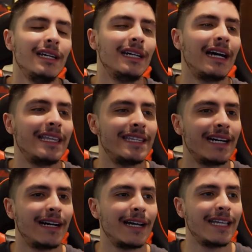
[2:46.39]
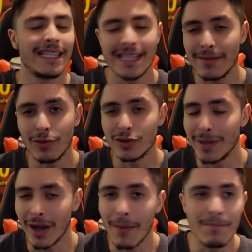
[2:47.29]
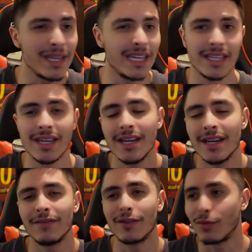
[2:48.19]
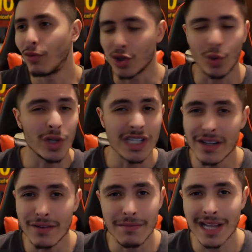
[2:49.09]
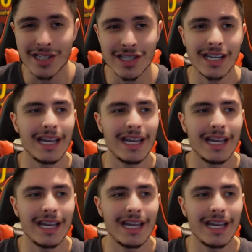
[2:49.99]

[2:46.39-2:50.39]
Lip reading: and a team who's been unbeaten for, 27 matches,